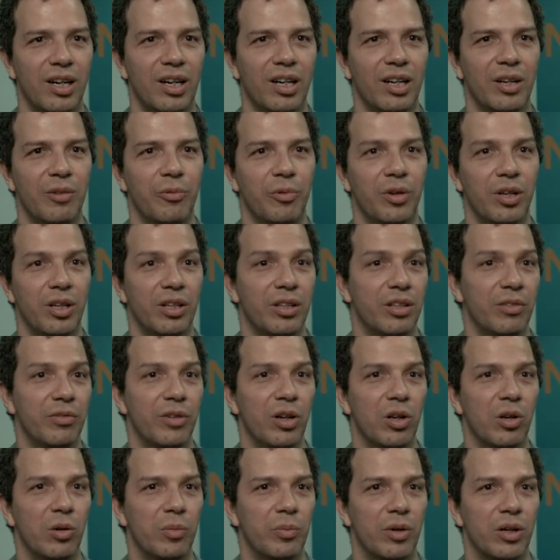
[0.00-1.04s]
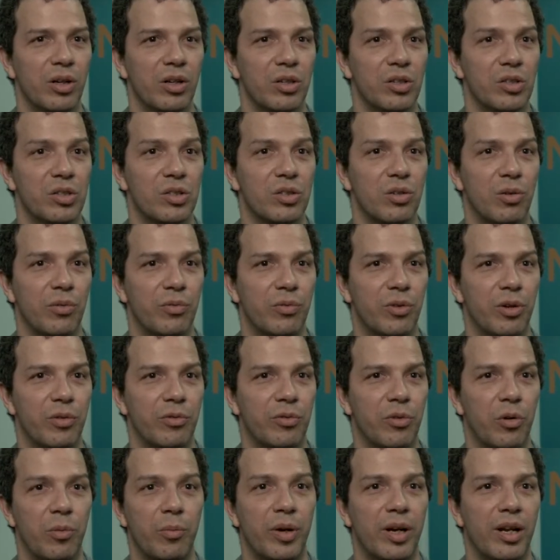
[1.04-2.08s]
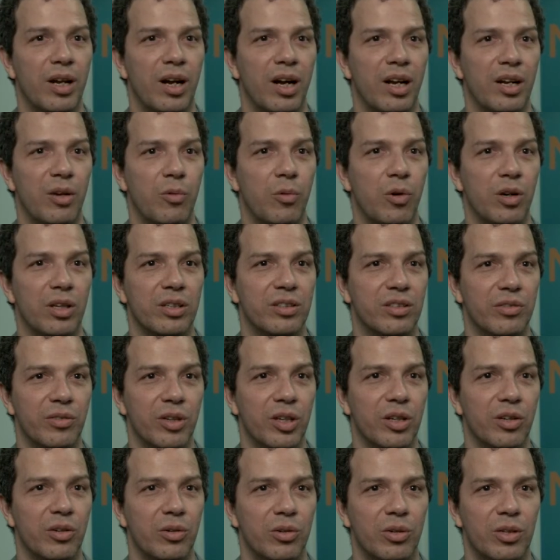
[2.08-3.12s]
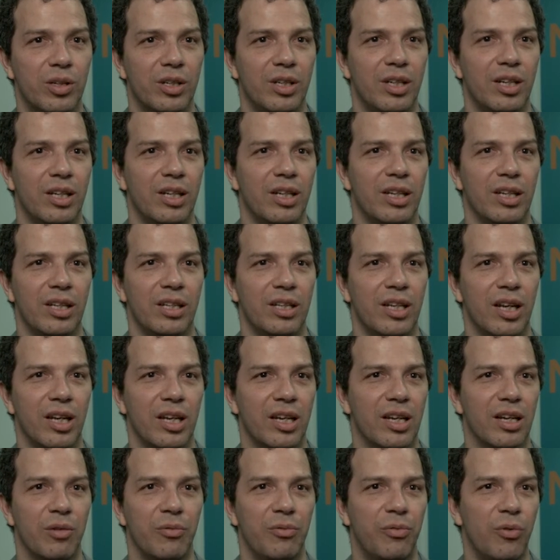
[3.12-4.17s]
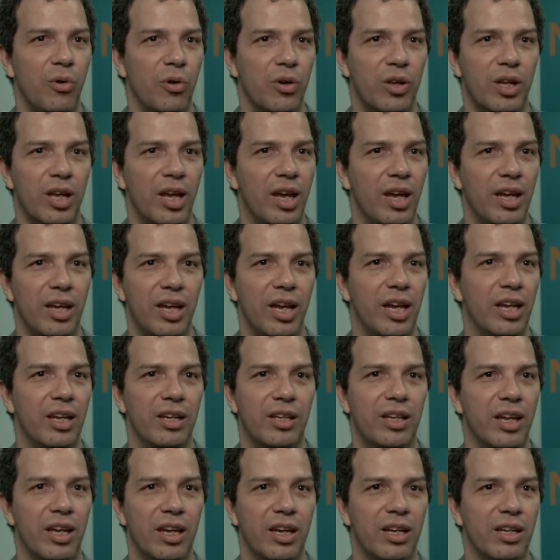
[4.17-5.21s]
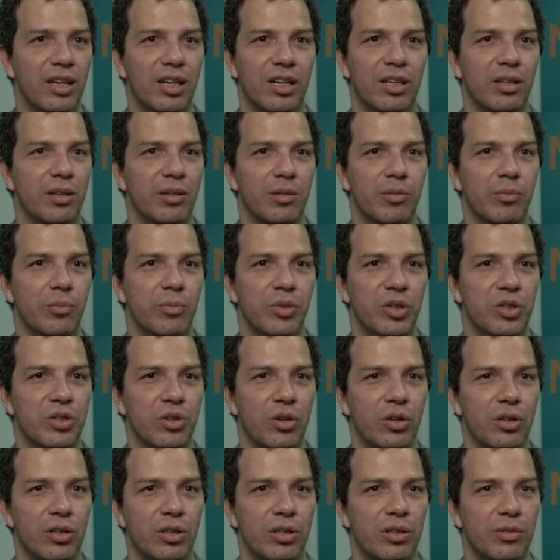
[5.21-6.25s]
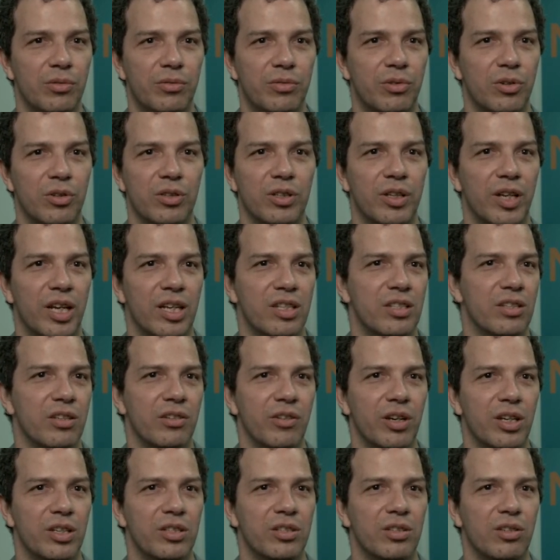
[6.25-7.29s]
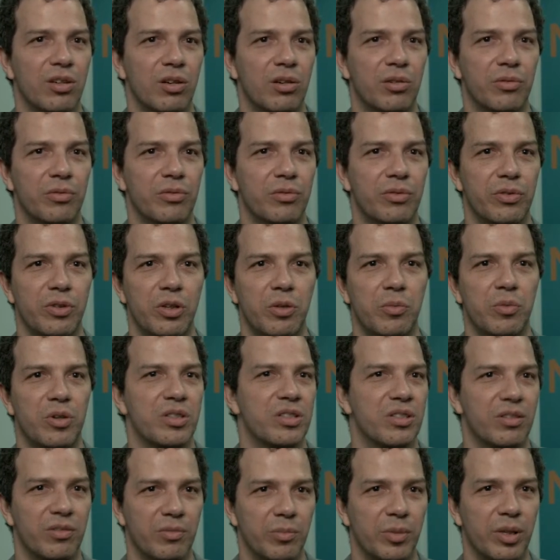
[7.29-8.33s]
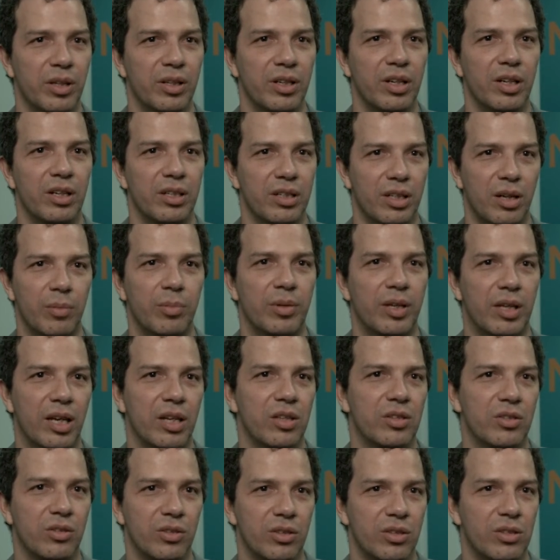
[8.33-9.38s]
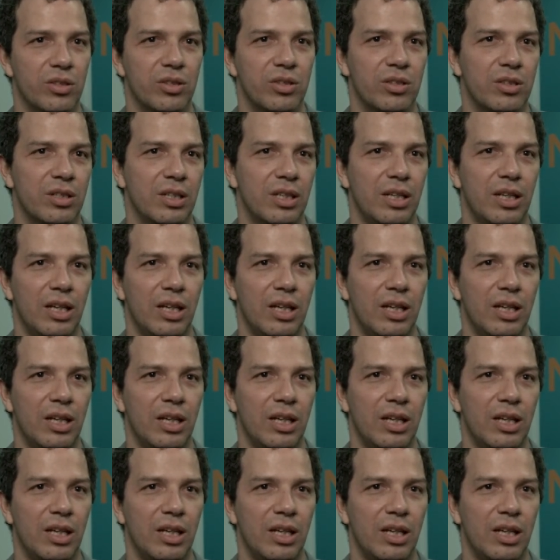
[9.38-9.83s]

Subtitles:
And we develop software for very high quality video, like 4K, 8K and beyond, for the next generation of immersive media applications.